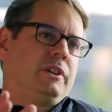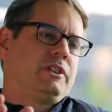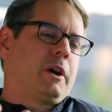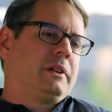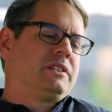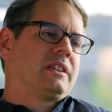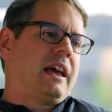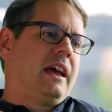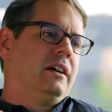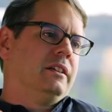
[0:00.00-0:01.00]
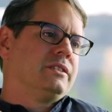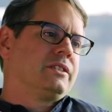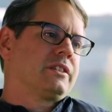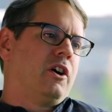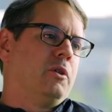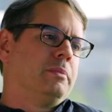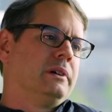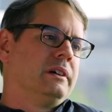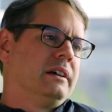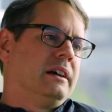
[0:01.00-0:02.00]
When you talk about scale and scope,
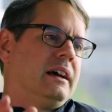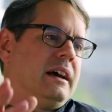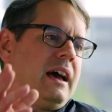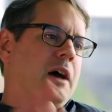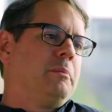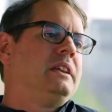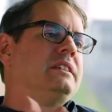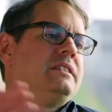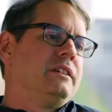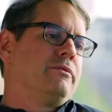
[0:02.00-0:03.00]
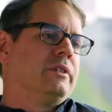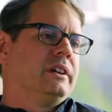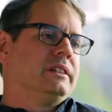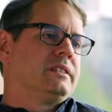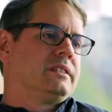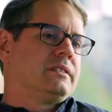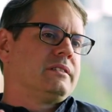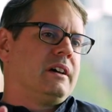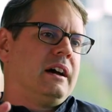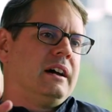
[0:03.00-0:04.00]
mm-hmm. how many different
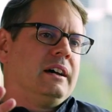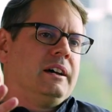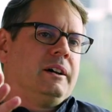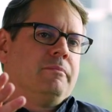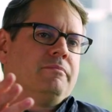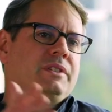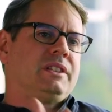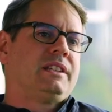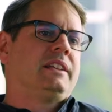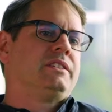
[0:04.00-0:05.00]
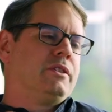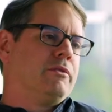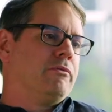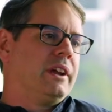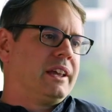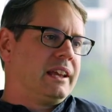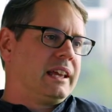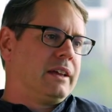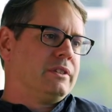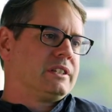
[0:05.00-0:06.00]
um, sets are you running at a
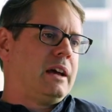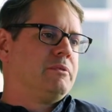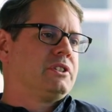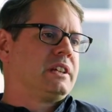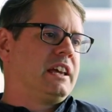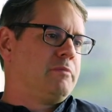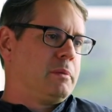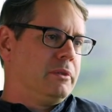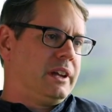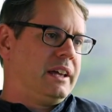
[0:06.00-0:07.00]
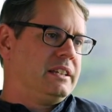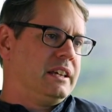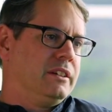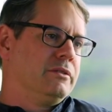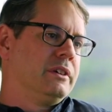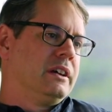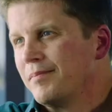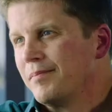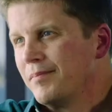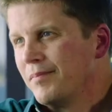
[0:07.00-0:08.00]
given time just to give people an idea of
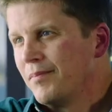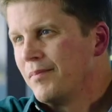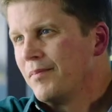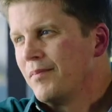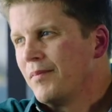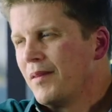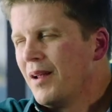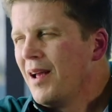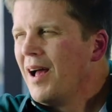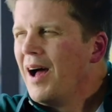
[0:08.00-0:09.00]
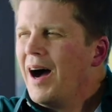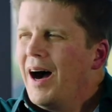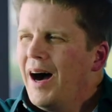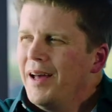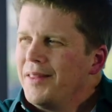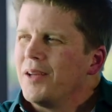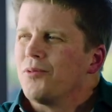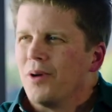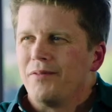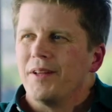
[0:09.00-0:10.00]
what are we talking about like 25 i
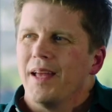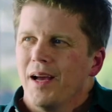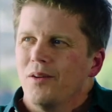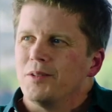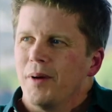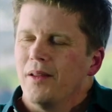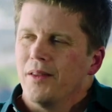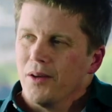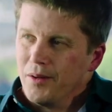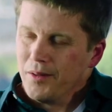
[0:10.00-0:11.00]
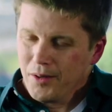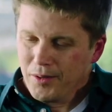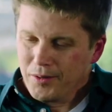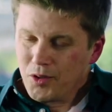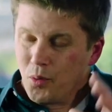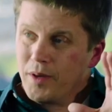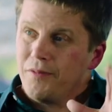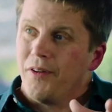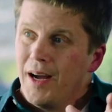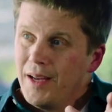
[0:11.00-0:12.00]
think roughly or? yeah it was about there there are
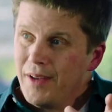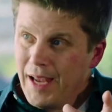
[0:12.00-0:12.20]
25